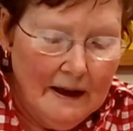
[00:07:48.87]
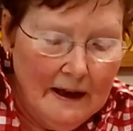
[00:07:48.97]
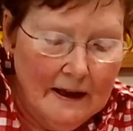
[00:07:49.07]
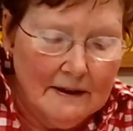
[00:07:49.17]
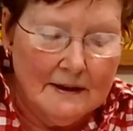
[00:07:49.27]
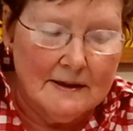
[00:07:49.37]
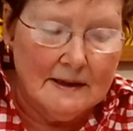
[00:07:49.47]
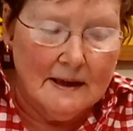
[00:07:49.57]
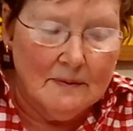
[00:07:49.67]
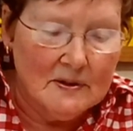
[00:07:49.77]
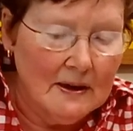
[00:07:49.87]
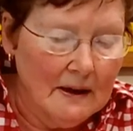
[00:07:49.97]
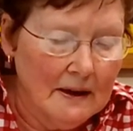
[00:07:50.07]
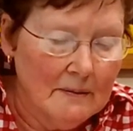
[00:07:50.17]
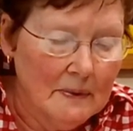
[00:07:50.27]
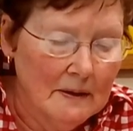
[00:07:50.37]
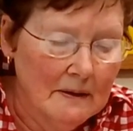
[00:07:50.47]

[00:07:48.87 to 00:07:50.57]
at the same time.